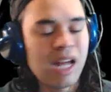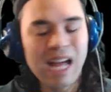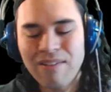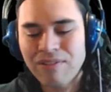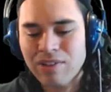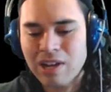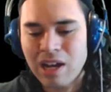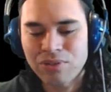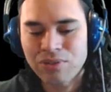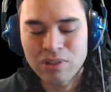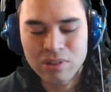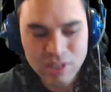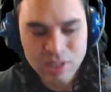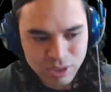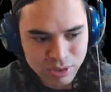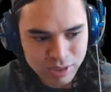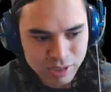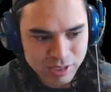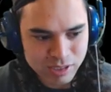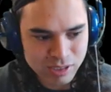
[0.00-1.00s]
I've got the
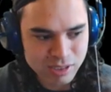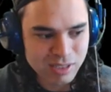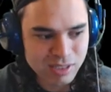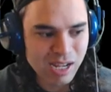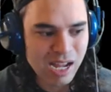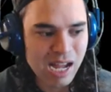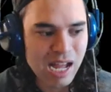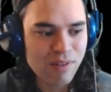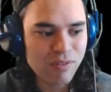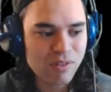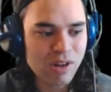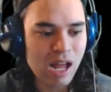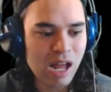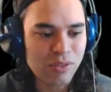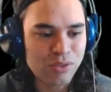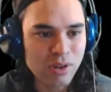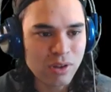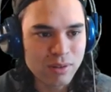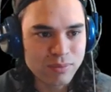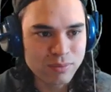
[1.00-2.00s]
lyrics, I've
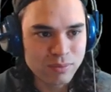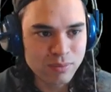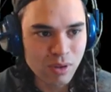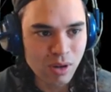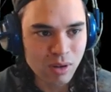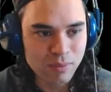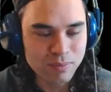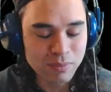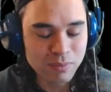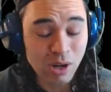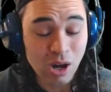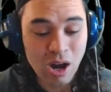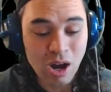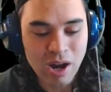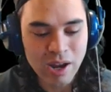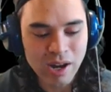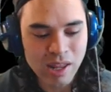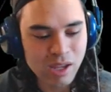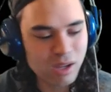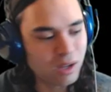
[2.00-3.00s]
got the
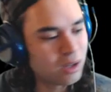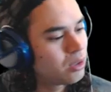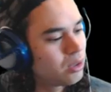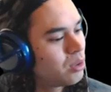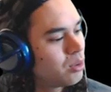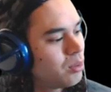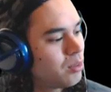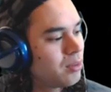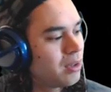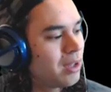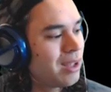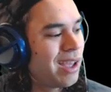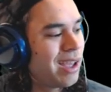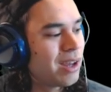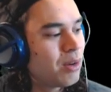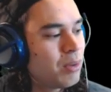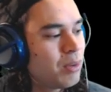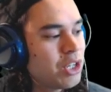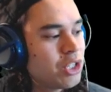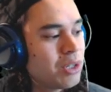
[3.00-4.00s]
audio,
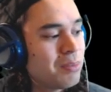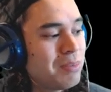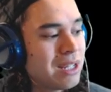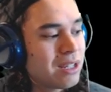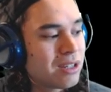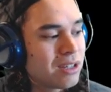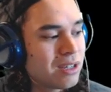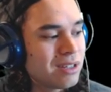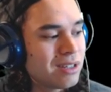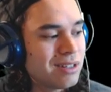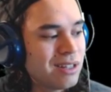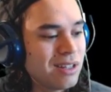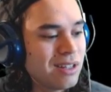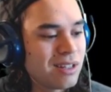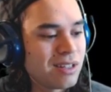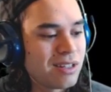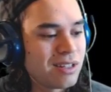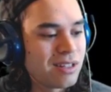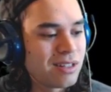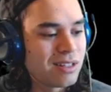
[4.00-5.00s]
and we should be good
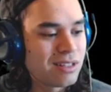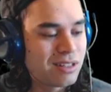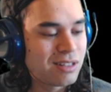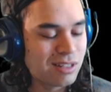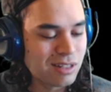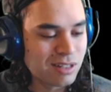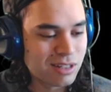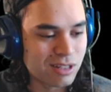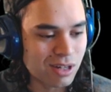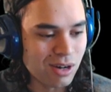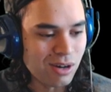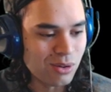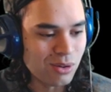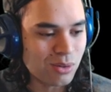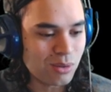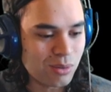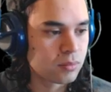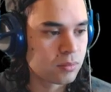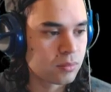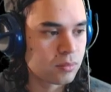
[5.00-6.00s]
to
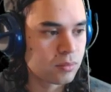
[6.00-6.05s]
go.